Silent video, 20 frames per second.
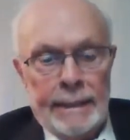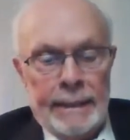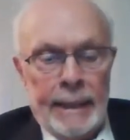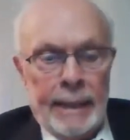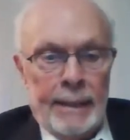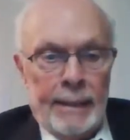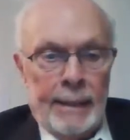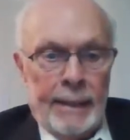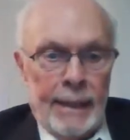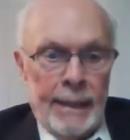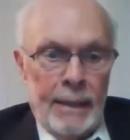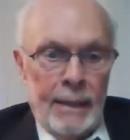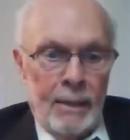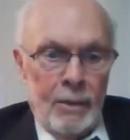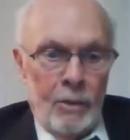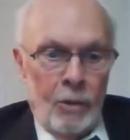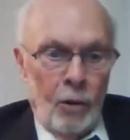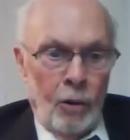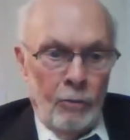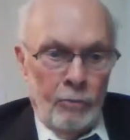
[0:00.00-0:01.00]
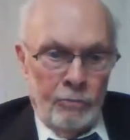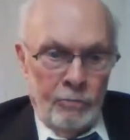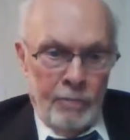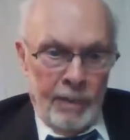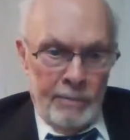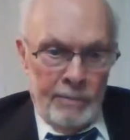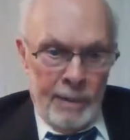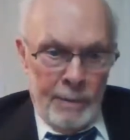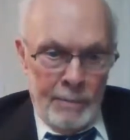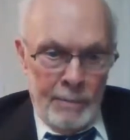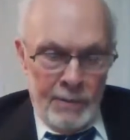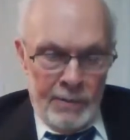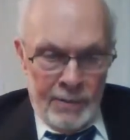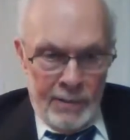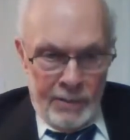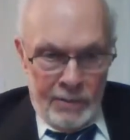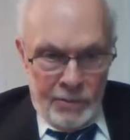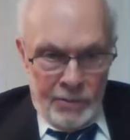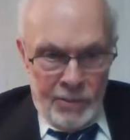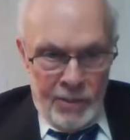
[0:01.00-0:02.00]
That the alt-right
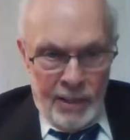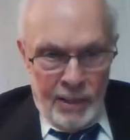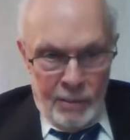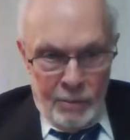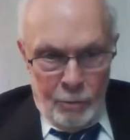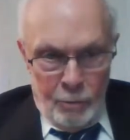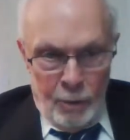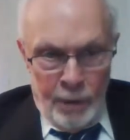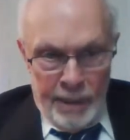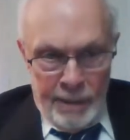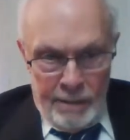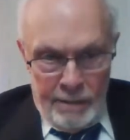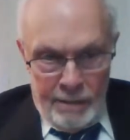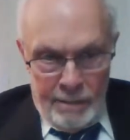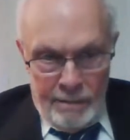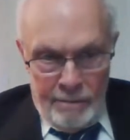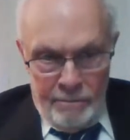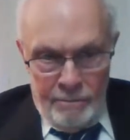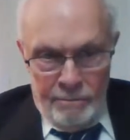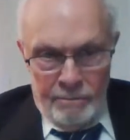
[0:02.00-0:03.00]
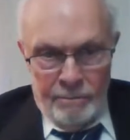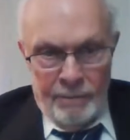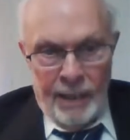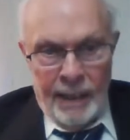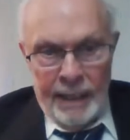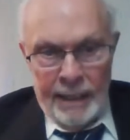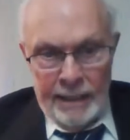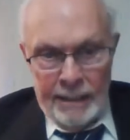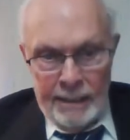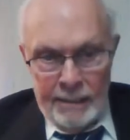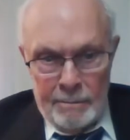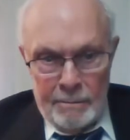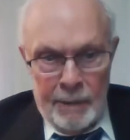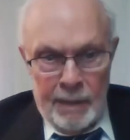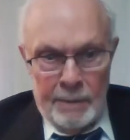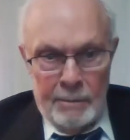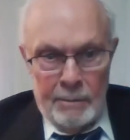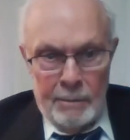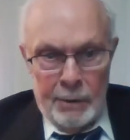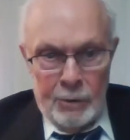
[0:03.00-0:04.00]
represents young, white, violent
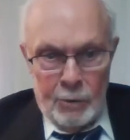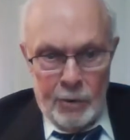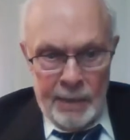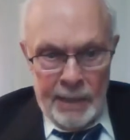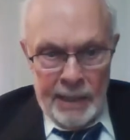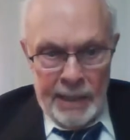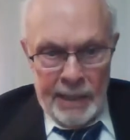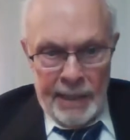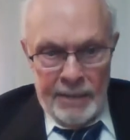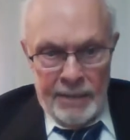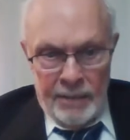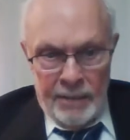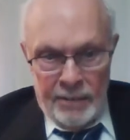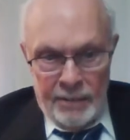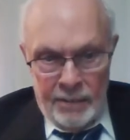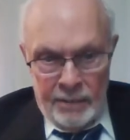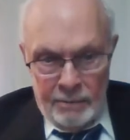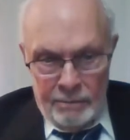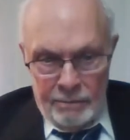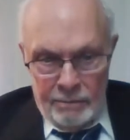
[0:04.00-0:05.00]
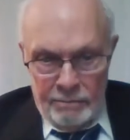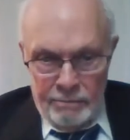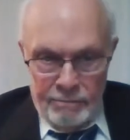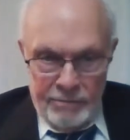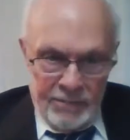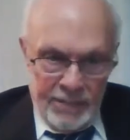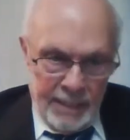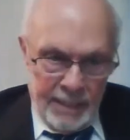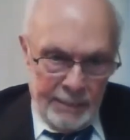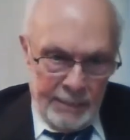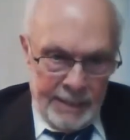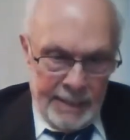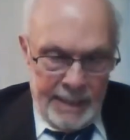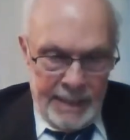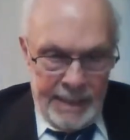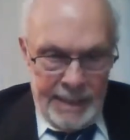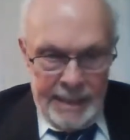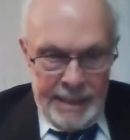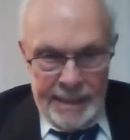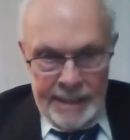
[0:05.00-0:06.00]
men between the ages of
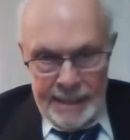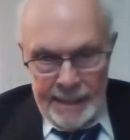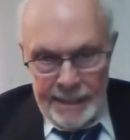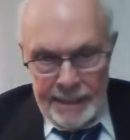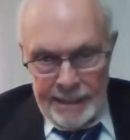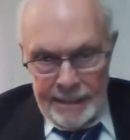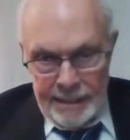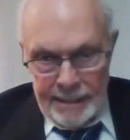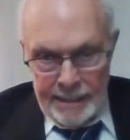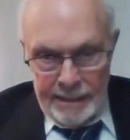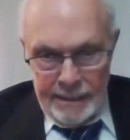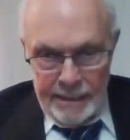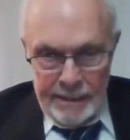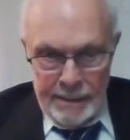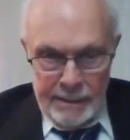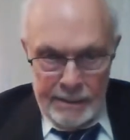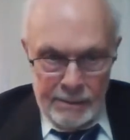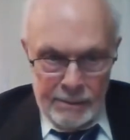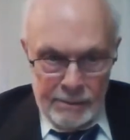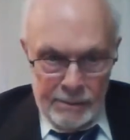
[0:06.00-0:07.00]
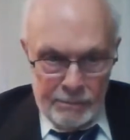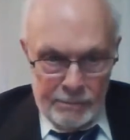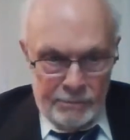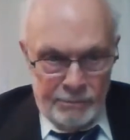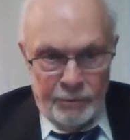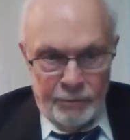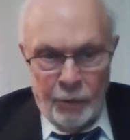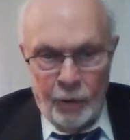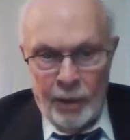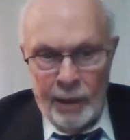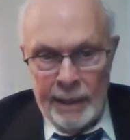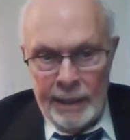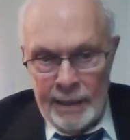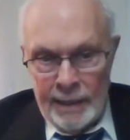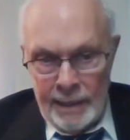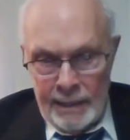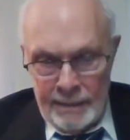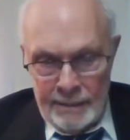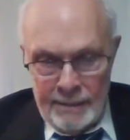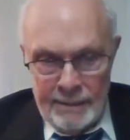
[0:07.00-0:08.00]
17 and
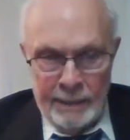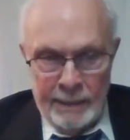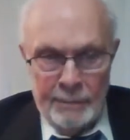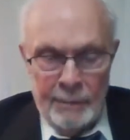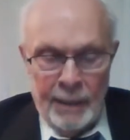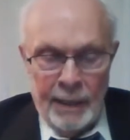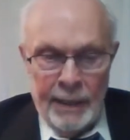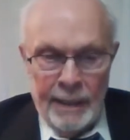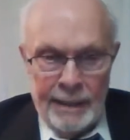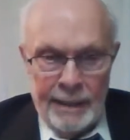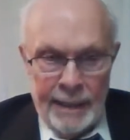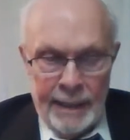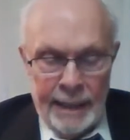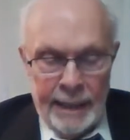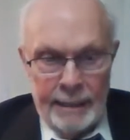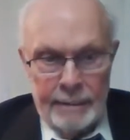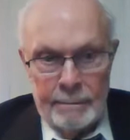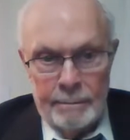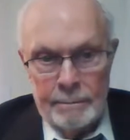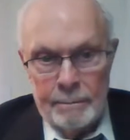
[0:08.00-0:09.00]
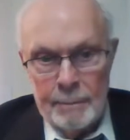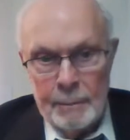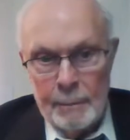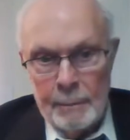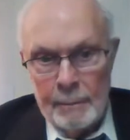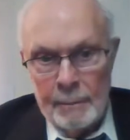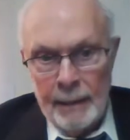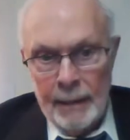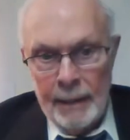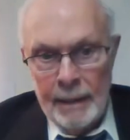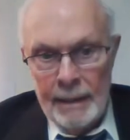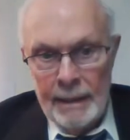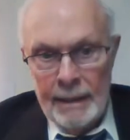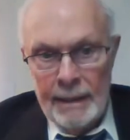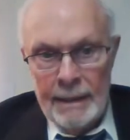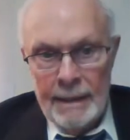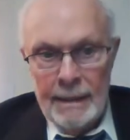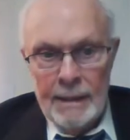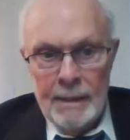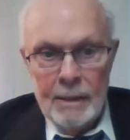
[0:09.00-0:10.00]
40, something like that.
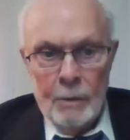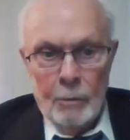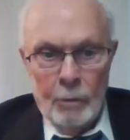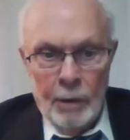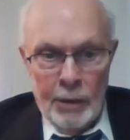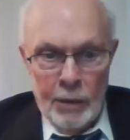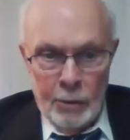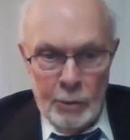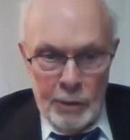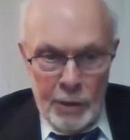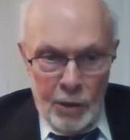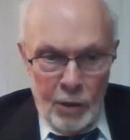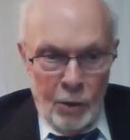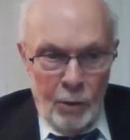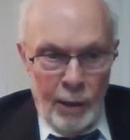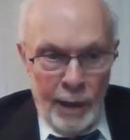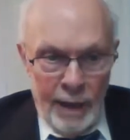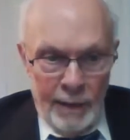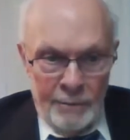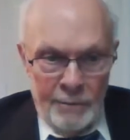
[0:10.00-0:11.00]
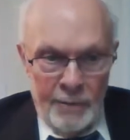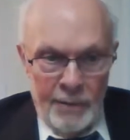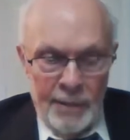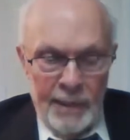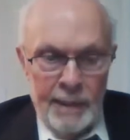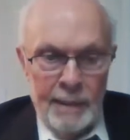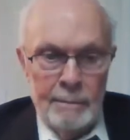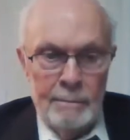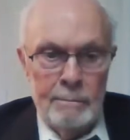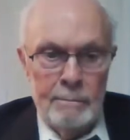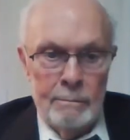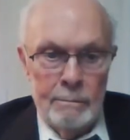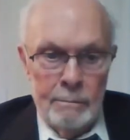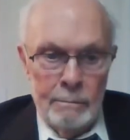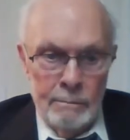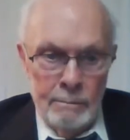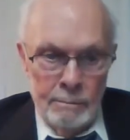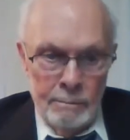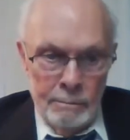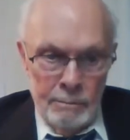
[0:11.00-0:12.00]
Why don't we go after
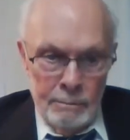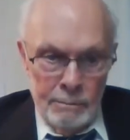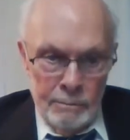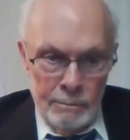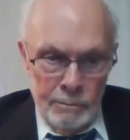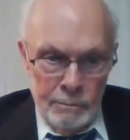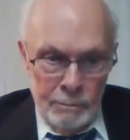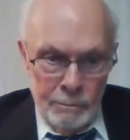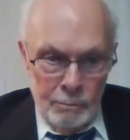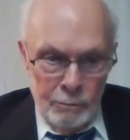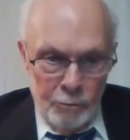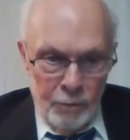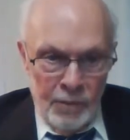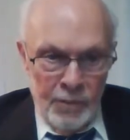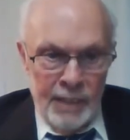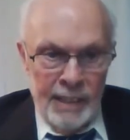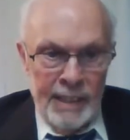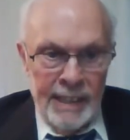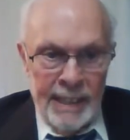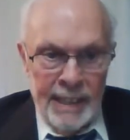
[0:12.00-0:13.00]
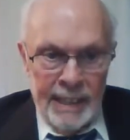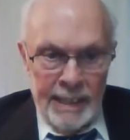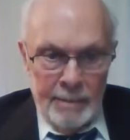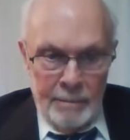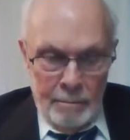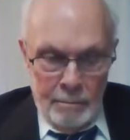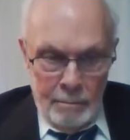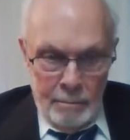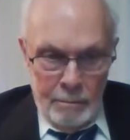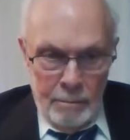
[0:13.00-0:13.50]
them with a name?